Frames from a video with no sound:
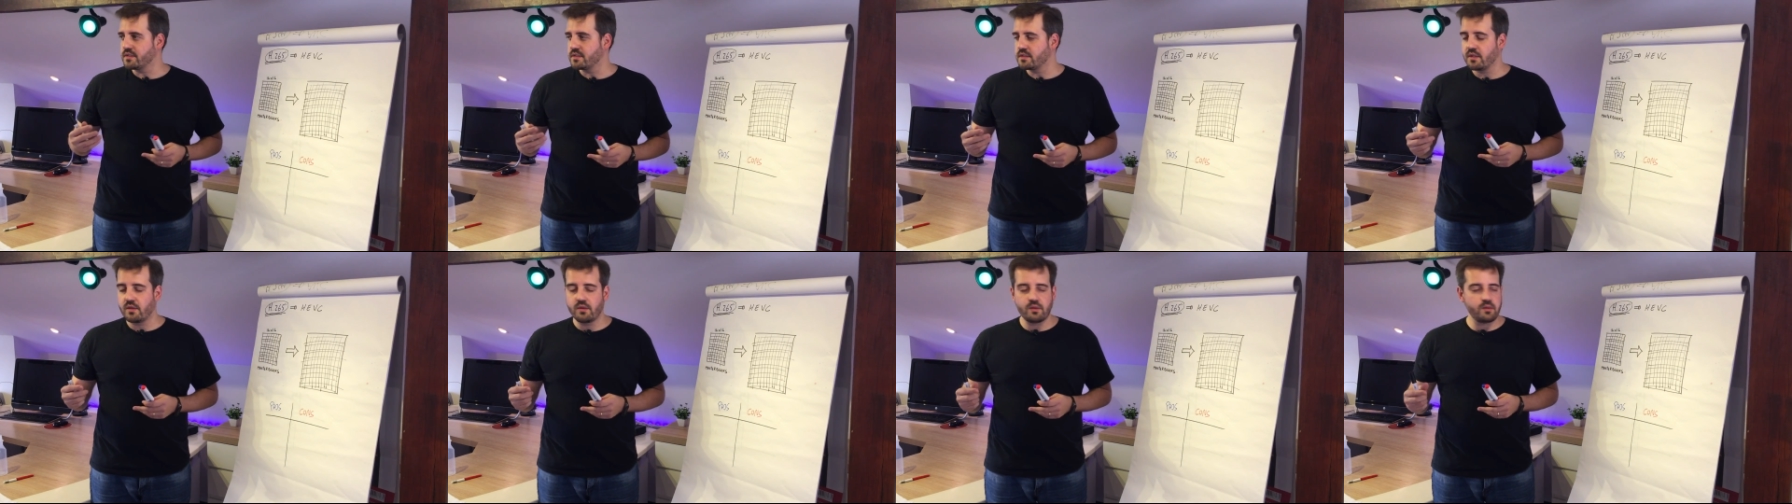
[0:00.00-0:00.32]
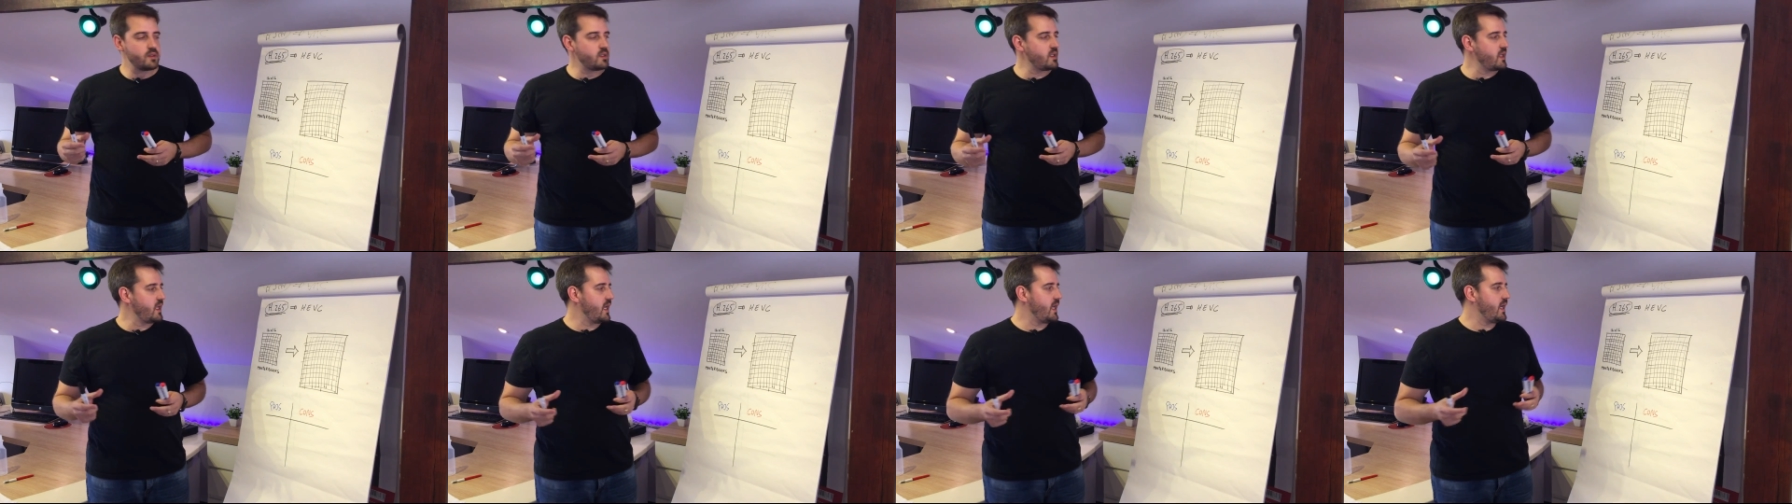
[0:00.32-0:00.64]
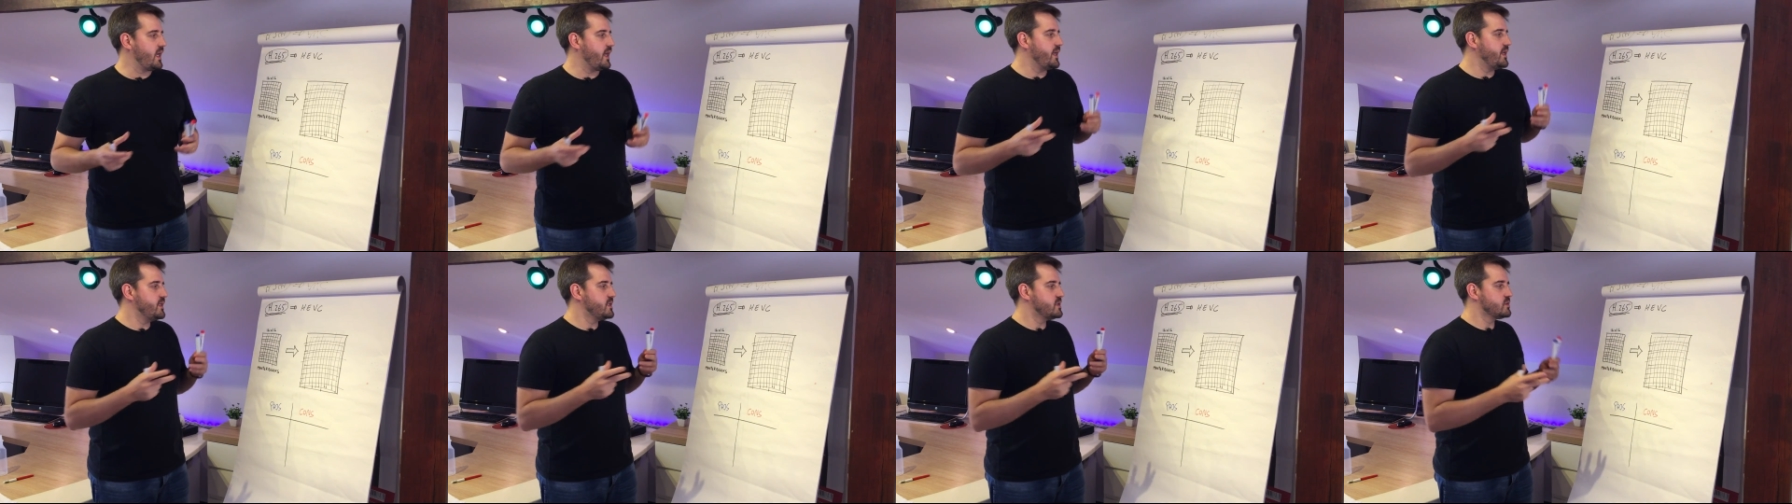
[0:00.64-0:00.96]
so
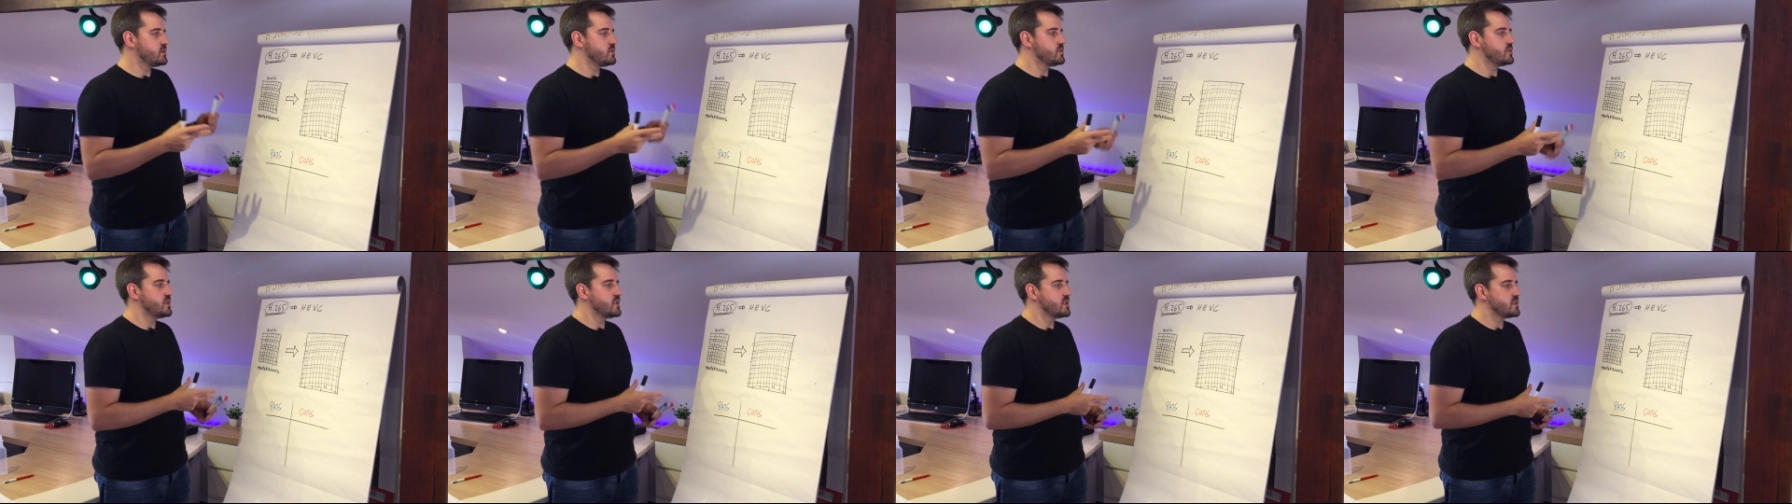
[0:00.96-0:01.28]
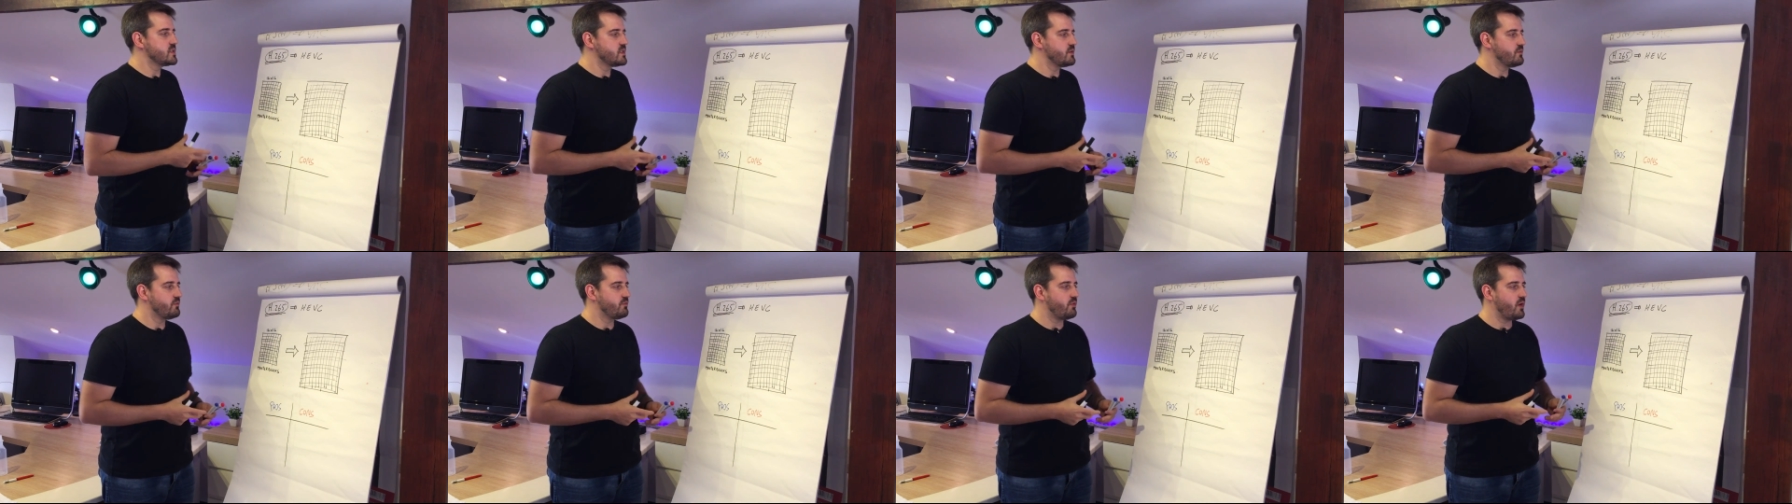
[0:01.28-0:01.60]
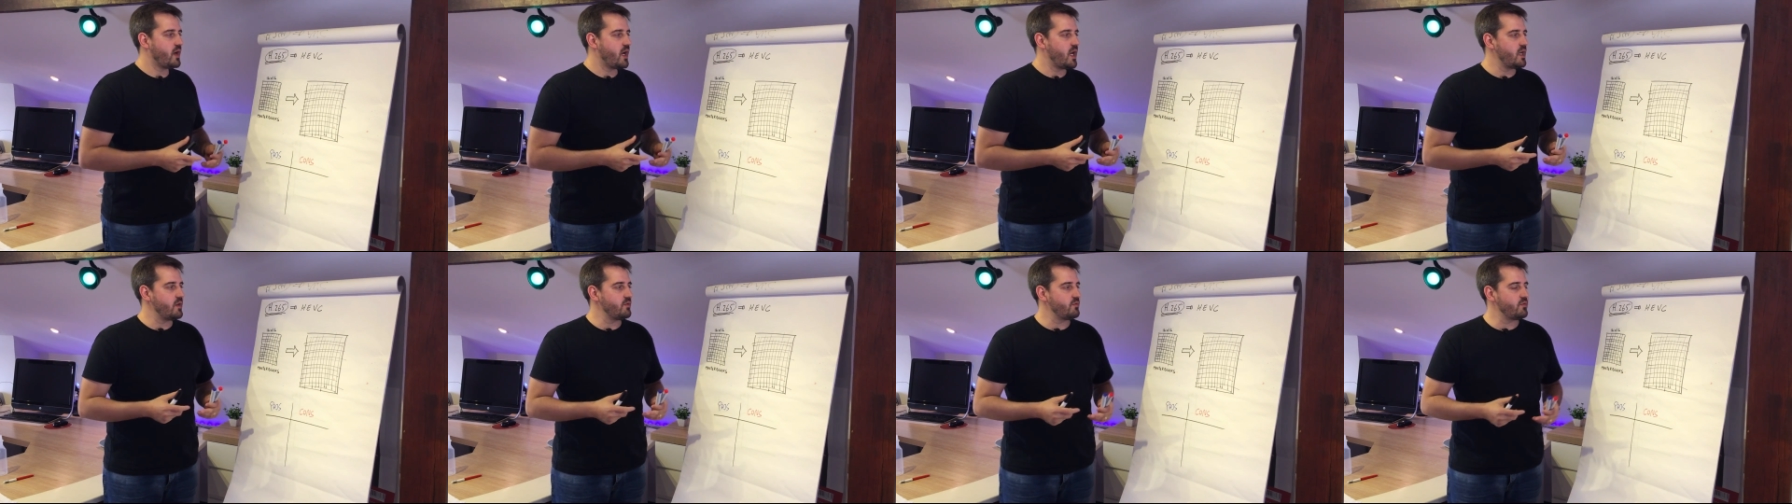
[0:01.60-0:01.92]

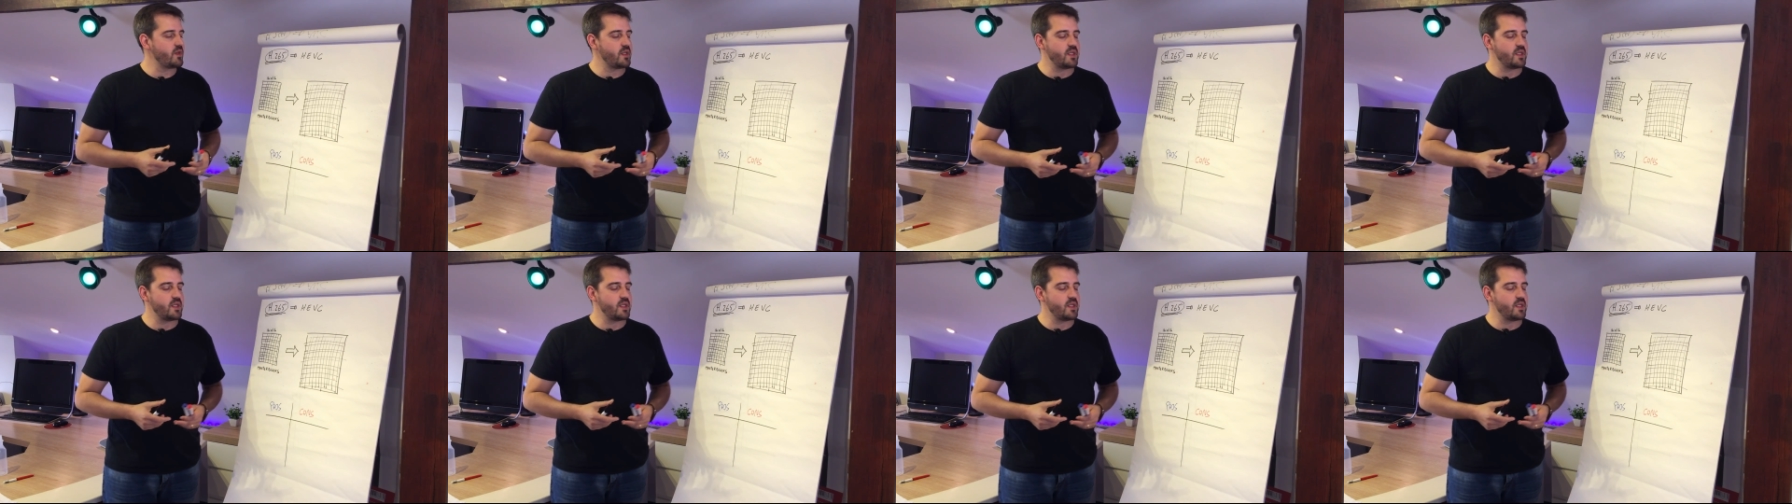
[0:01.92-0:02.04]
H.265,